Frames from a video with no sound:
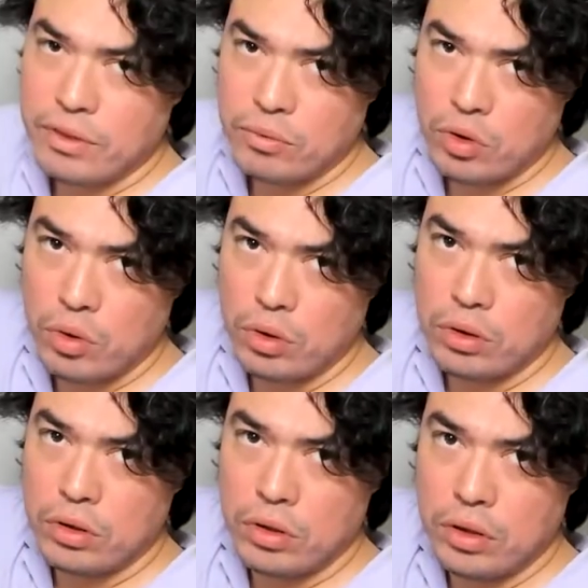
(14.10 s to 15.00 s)
total.
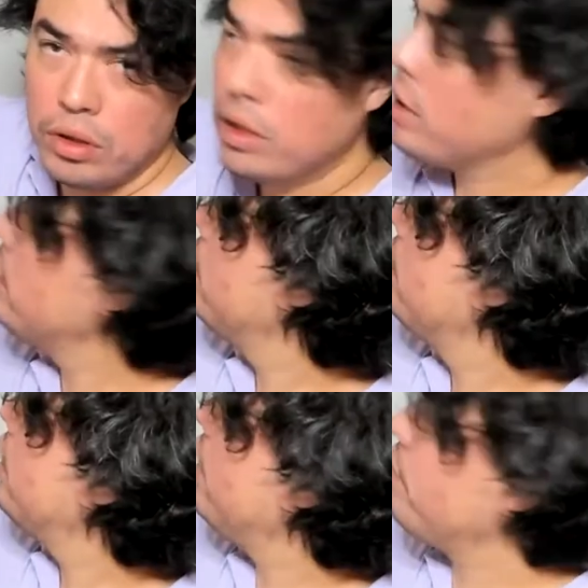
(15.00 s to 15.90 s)

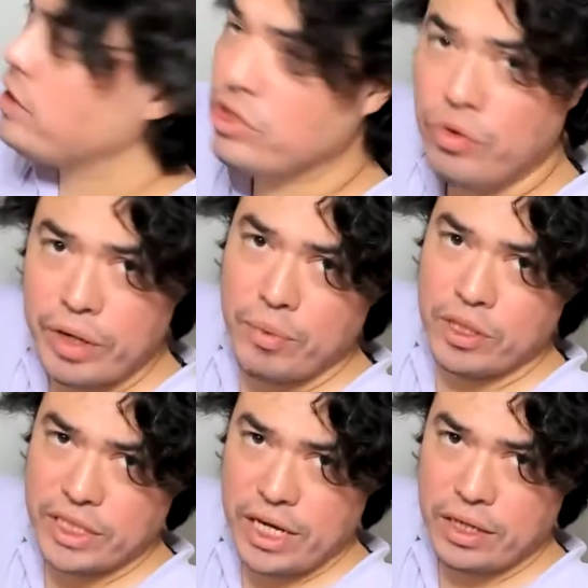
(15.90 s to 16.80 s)
If it's
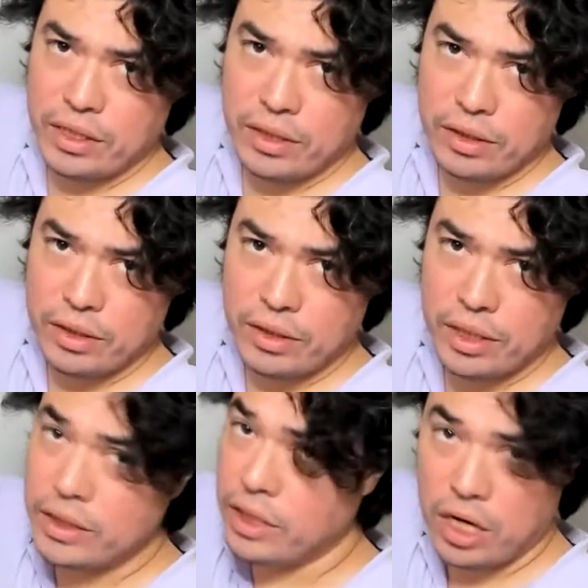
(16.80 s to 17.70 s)
3%, it's
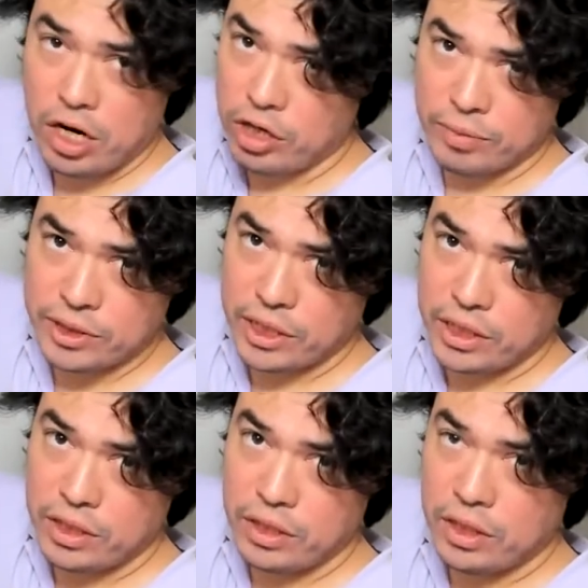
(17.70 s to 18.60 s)
not 100%.
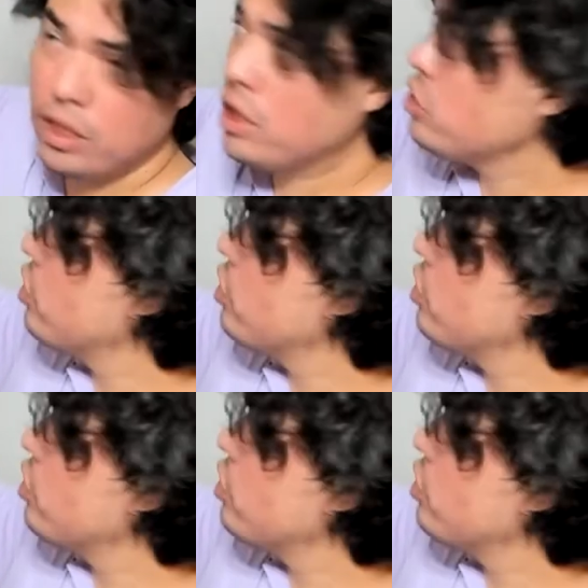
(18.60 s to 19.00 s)
So that